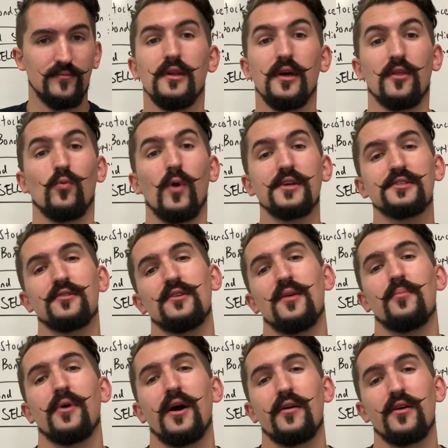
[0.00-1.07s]
Now, the Western
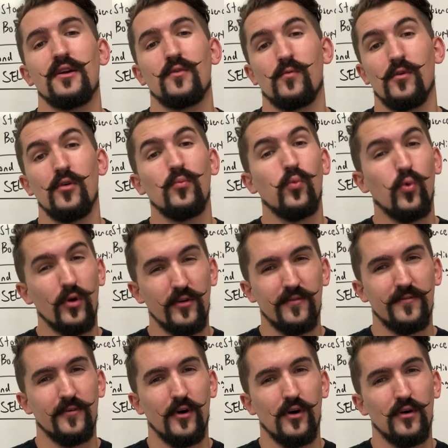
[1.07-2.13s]
Empire in Rome would
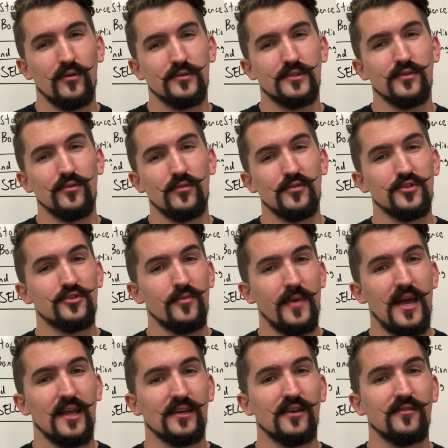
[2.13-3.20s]
fall to
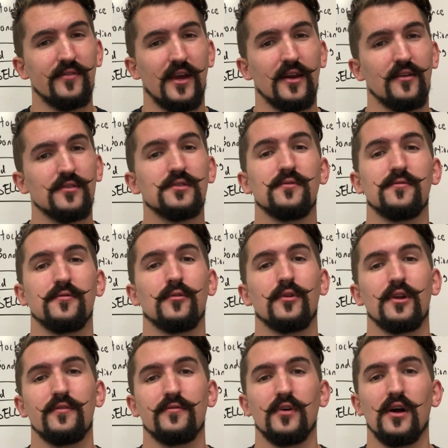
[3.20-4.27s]
Germanic invaders in
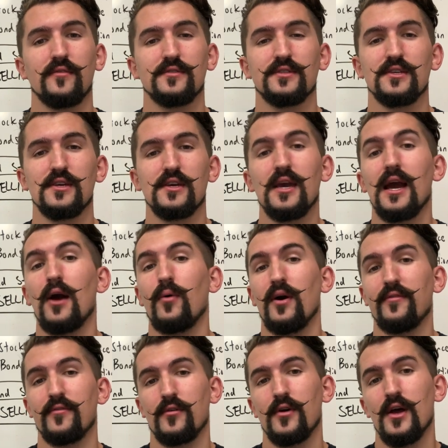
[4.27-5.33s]
485 CE.
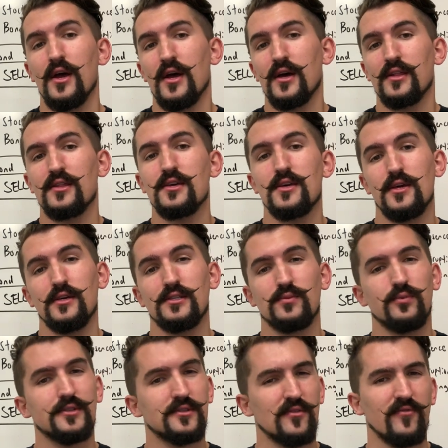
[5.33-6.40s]
However, the
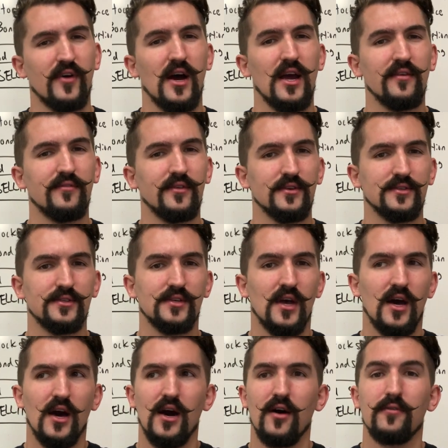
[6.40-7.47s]
East would survive this
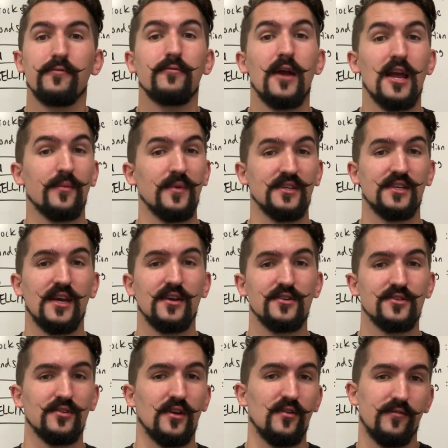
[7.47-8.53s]

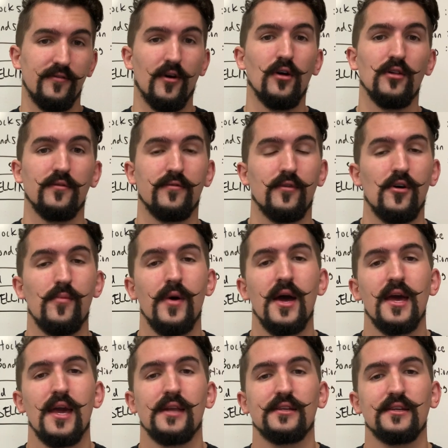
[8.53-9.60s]
fragmentation and fall of Rome
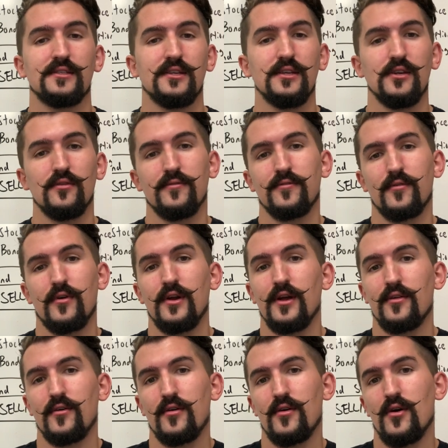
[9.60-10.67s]
and continue for
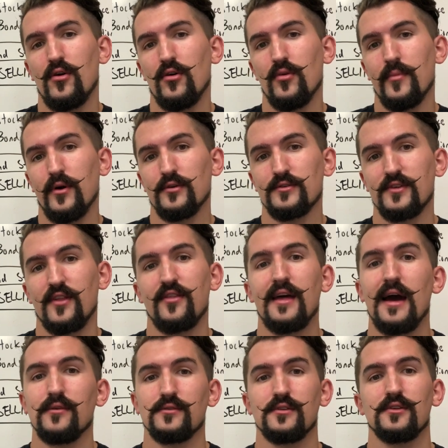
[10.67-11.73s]
another almost
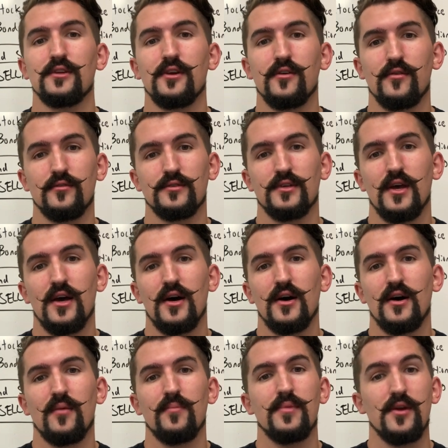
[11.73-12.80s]
1,000 years
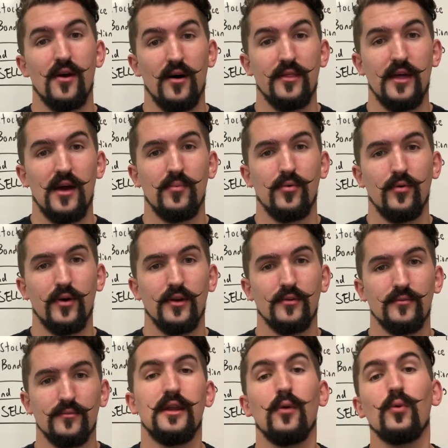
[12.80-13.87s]
beyond that point.
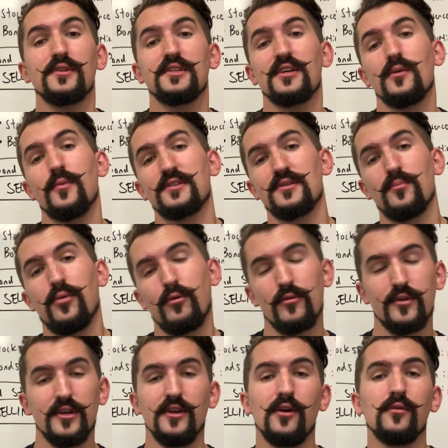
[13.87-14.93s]
Now, once again, what's
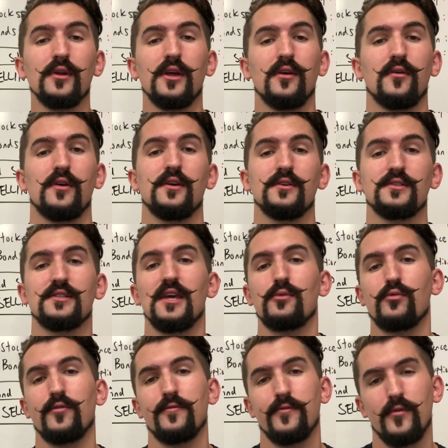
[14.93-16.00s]
important to note here is they
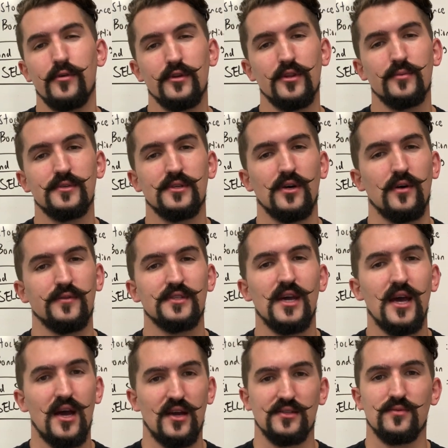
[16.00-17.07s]
refer to themselves
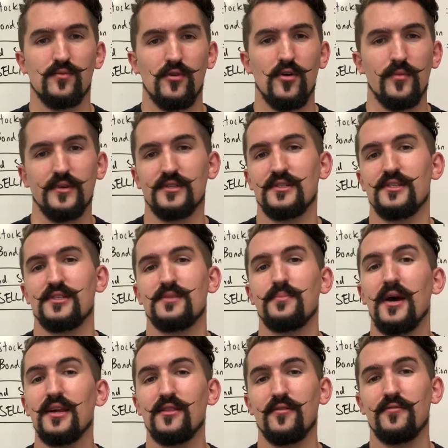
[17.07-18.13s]
as Romans,
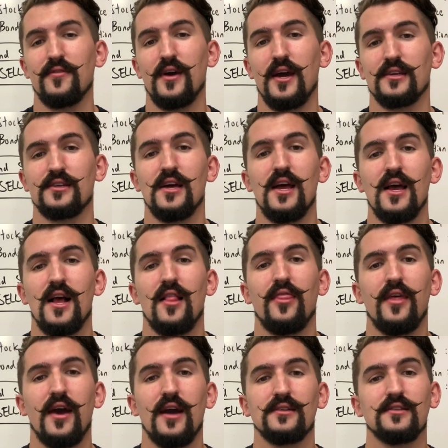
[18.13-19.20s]
despite the fact
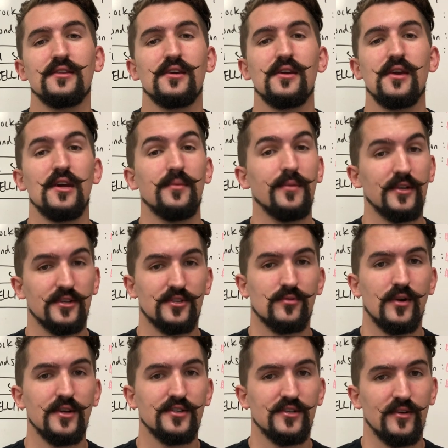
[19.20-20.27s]
that the
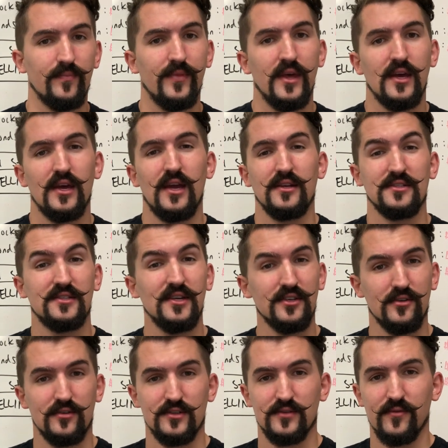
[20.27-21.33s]
administration and
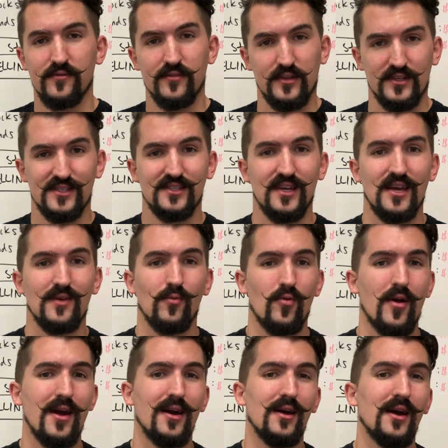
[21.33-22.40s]
centers for the state
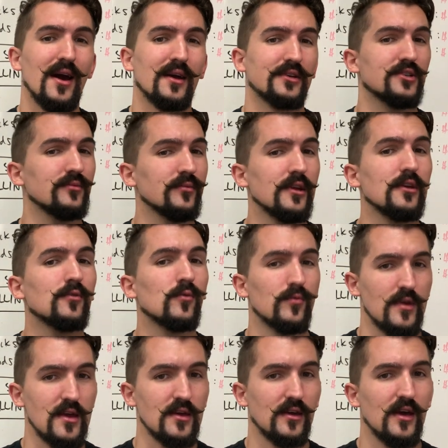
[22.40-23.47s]
were actually
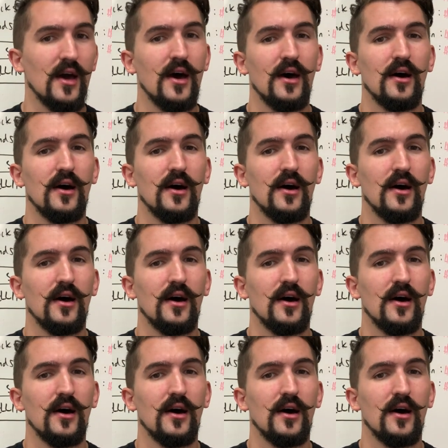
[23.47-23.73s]
Greek.